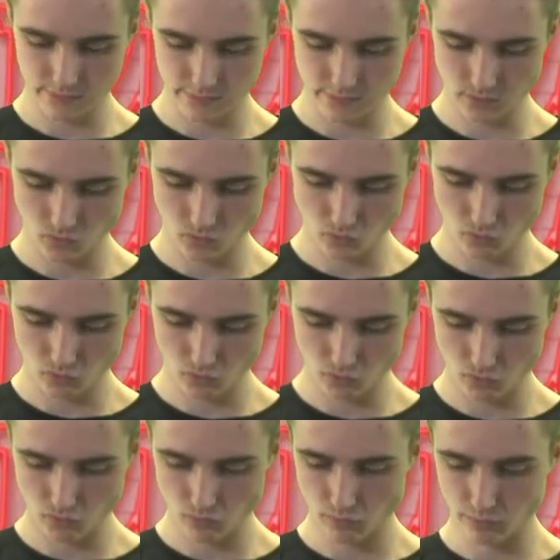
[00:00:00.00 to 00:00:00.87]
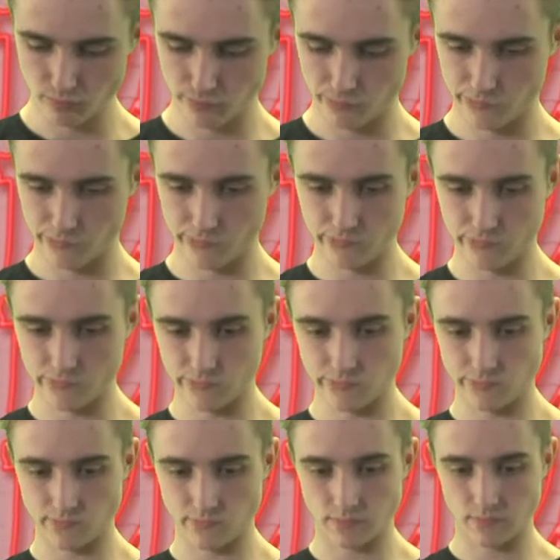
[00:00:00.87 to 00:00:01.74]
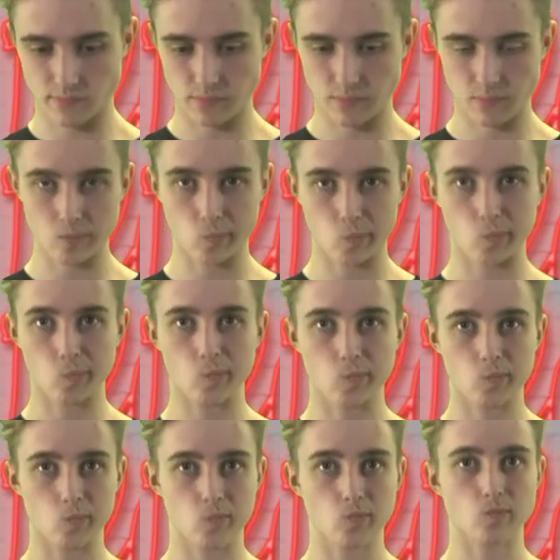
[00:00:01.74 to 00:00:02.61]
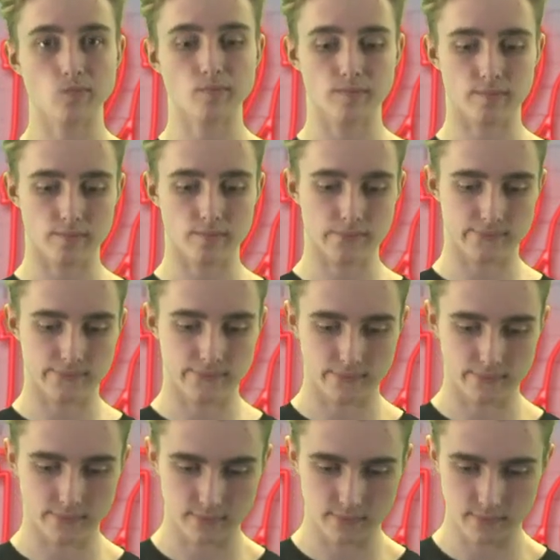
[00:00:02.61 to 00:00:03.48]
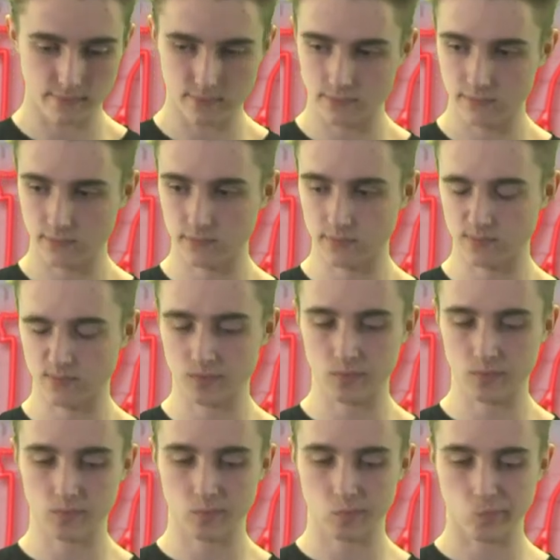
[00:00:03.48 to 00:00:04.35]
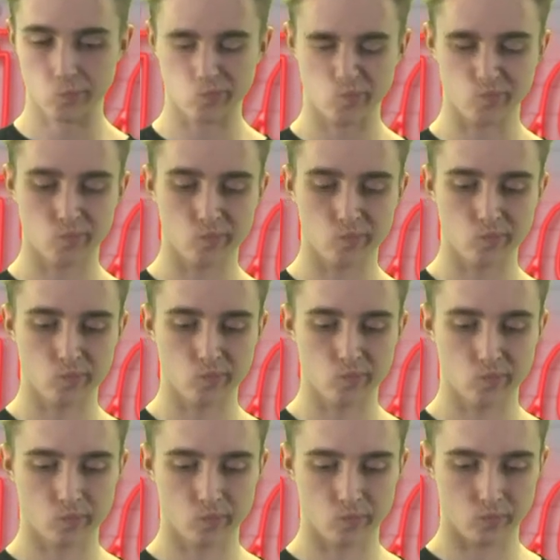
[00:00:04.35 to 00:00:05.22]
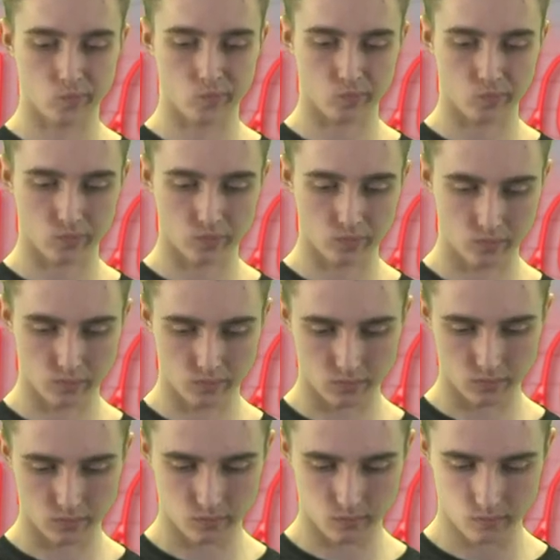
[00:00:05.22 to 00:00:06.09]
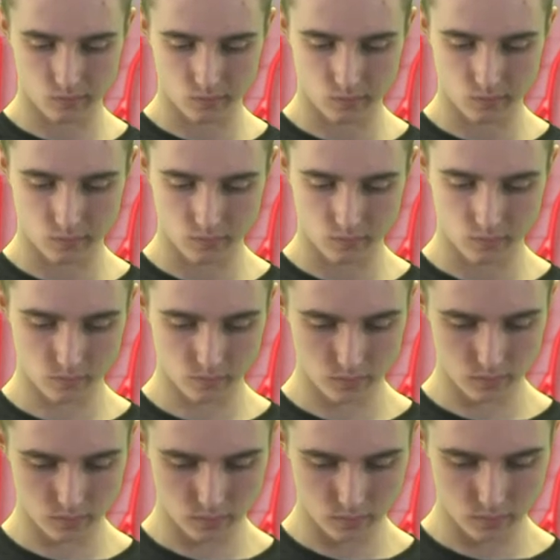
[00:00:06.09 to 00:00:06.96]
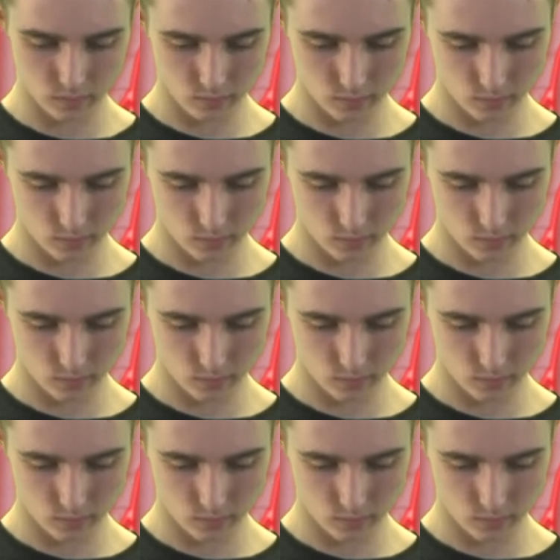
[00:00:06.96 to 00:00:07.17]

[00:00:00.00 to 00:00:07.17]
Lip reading: [no speech]